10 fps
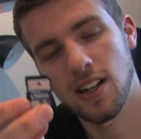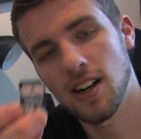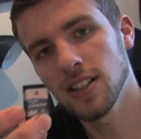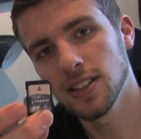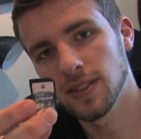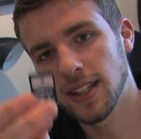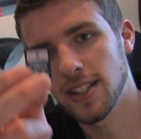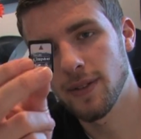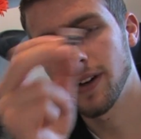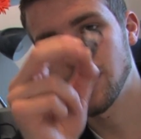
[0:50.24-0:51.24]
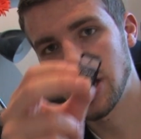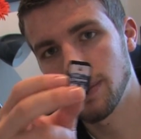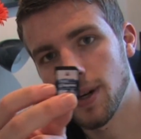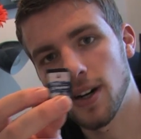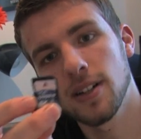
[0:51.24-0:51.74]
card. It's a very
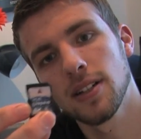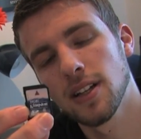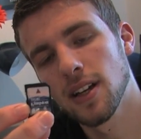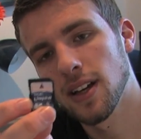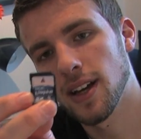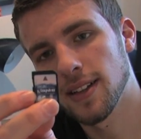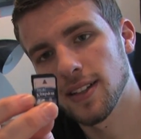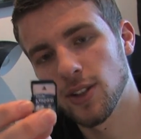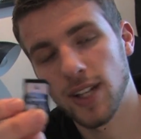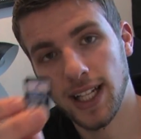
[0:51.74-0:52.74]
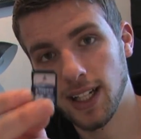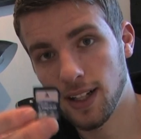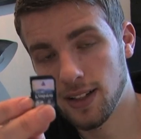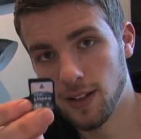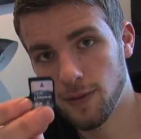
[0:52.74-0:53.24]
cheap card, and you get a
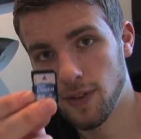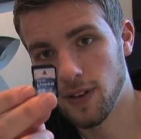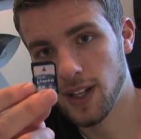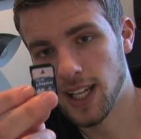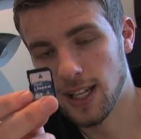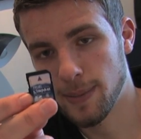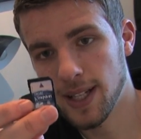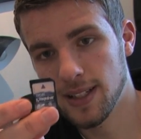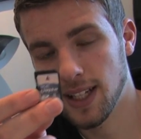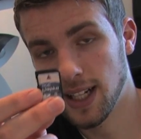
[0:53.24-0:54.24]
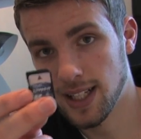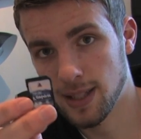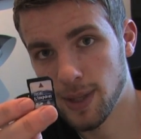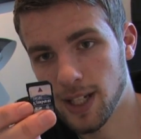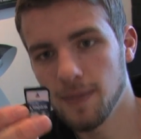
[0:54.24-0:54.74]
lot of gigabytes in
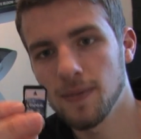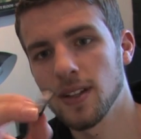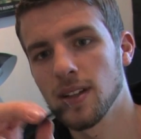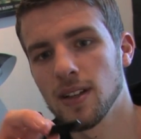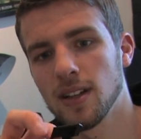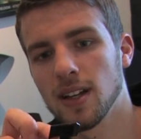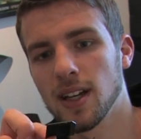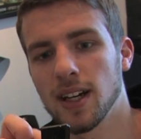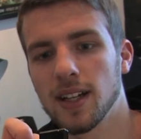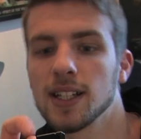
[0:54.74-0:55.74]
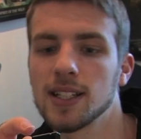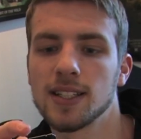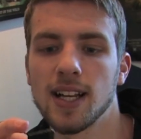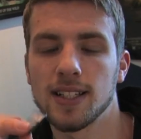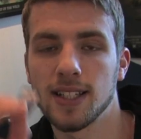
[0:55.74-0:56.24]
less money. This
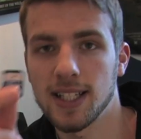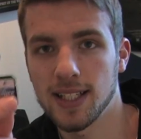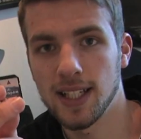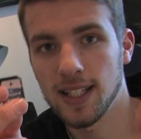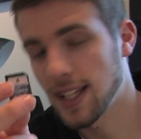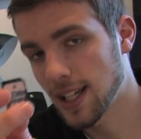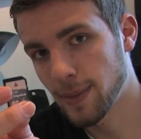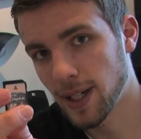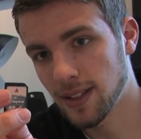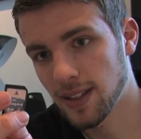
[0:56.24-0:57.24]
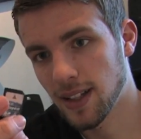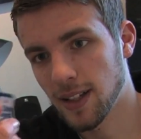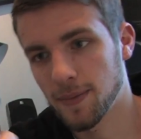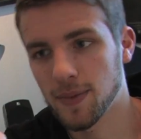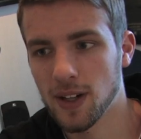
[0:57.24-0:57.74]
is a
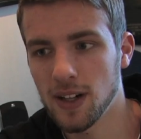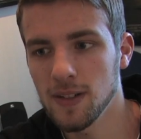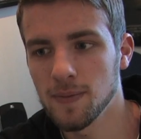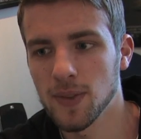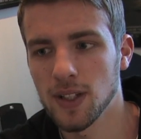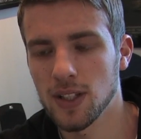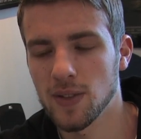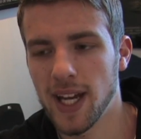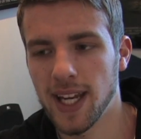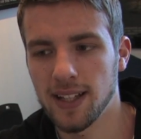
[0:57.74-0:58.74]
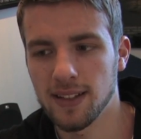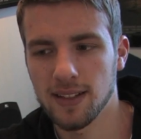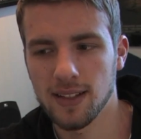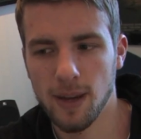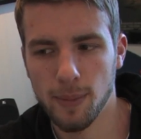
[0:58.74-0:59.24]
16GB card, so I
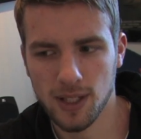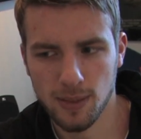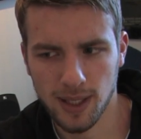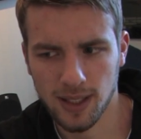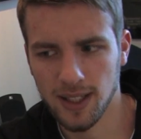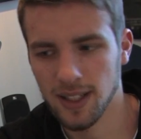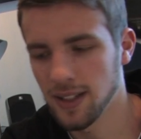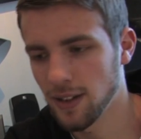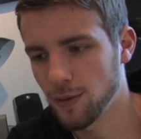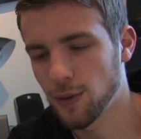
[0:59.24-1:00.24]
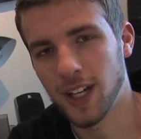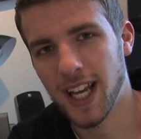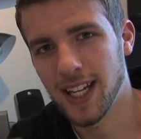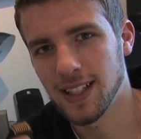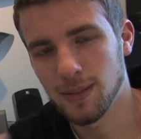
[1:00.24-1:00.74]
get approximately
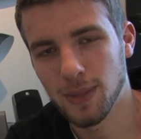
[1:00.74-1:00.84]
48